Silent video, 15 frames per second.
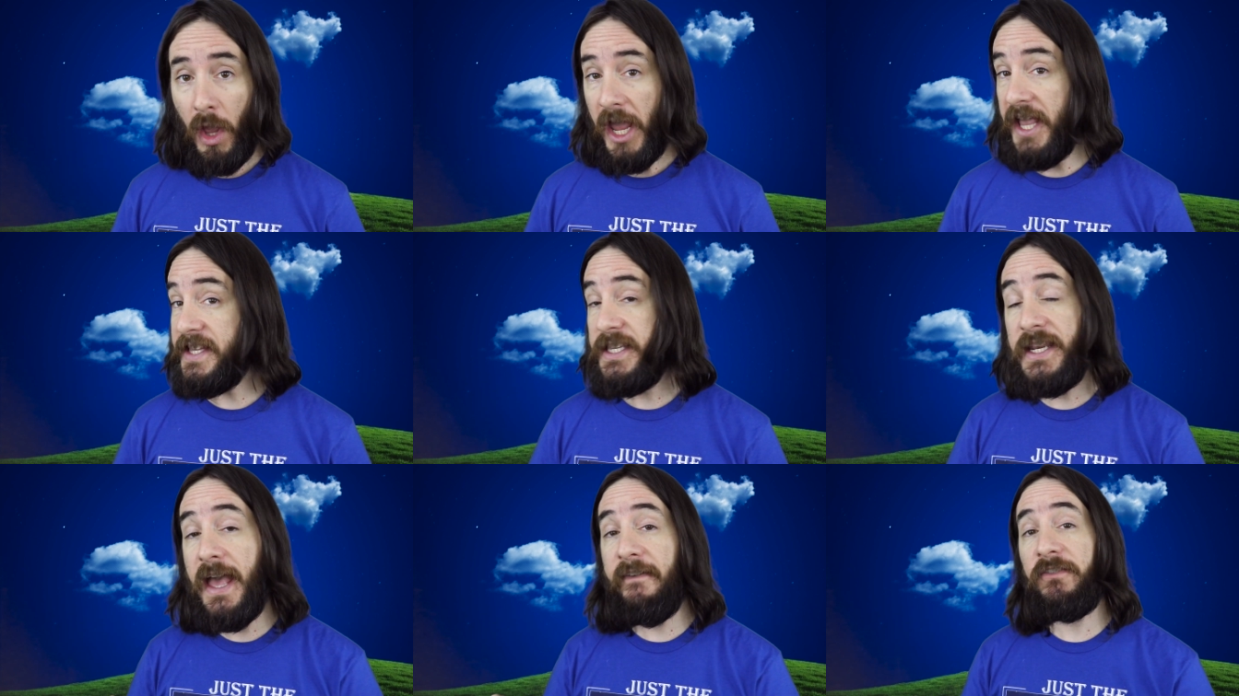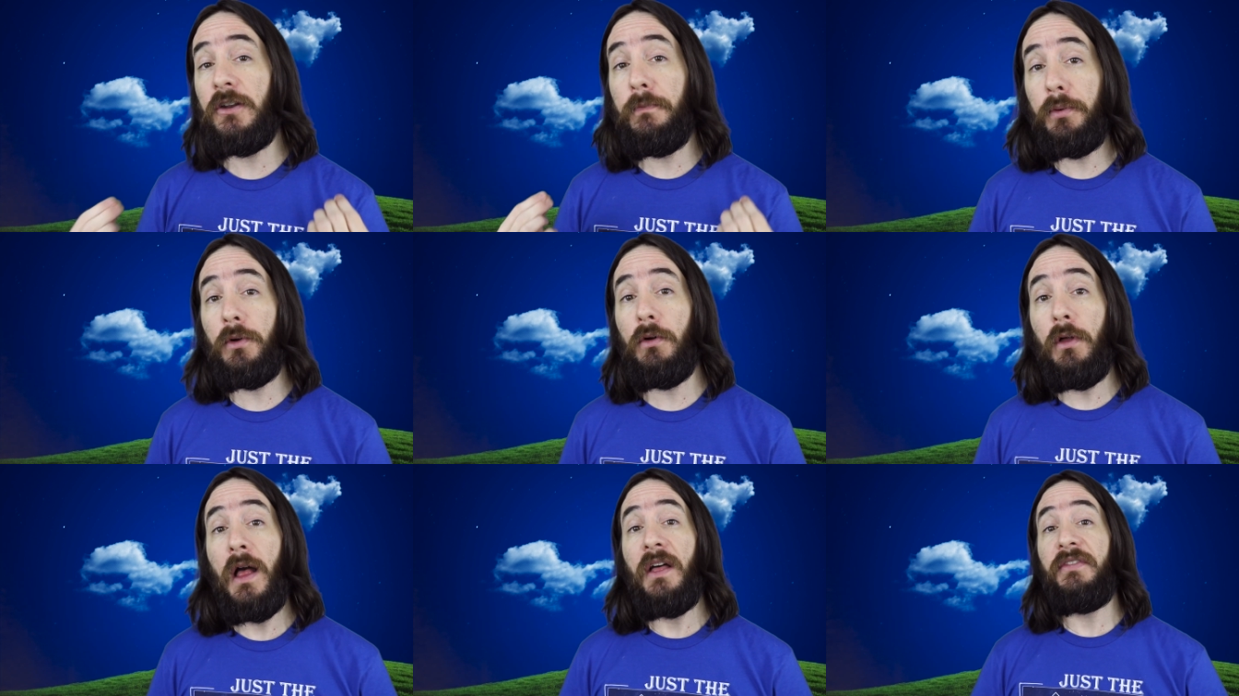it's
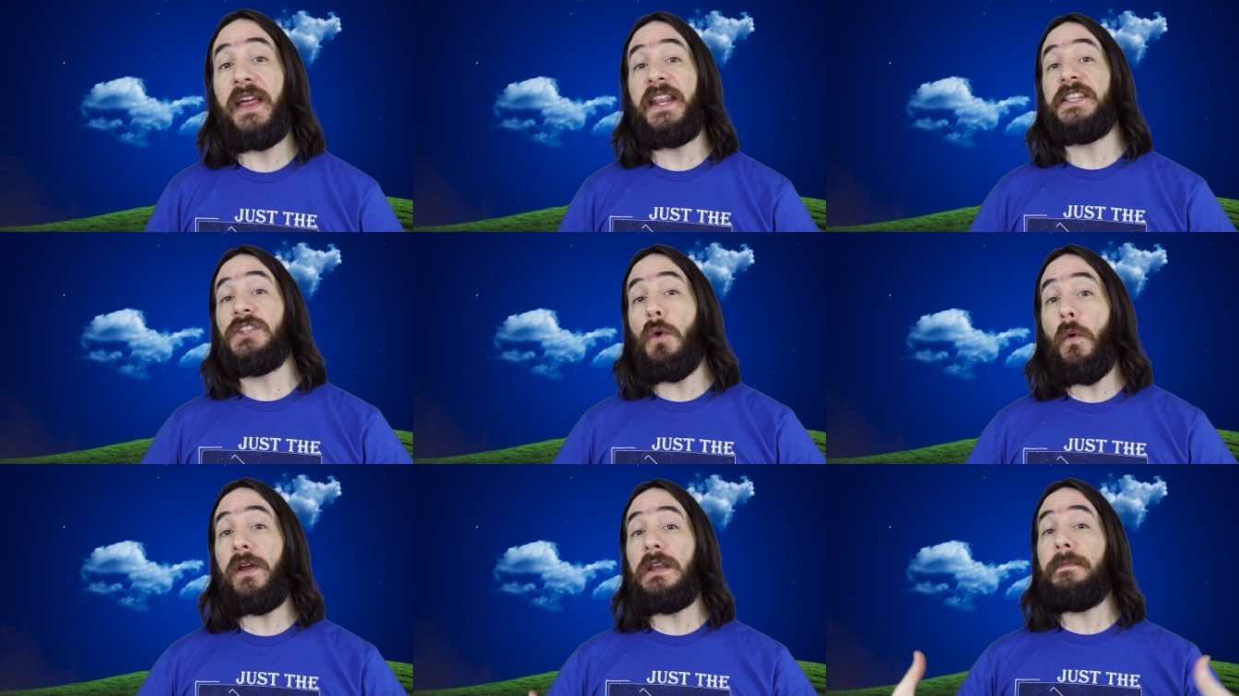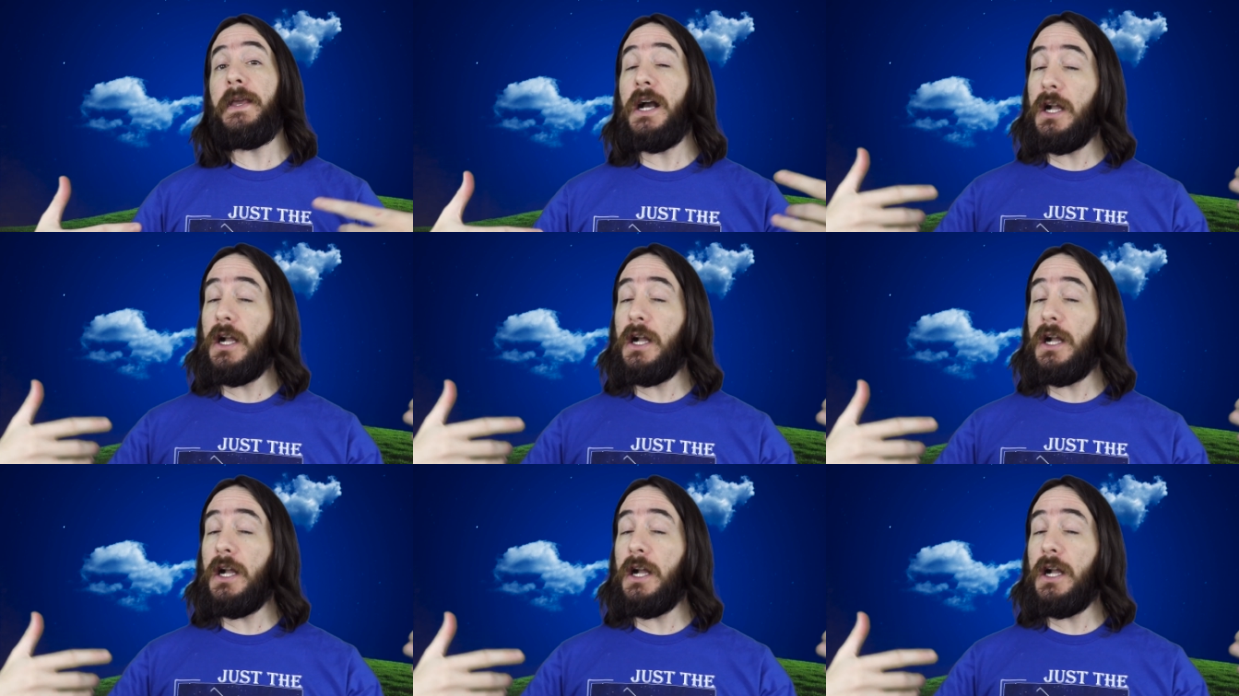inevitable that it's going to be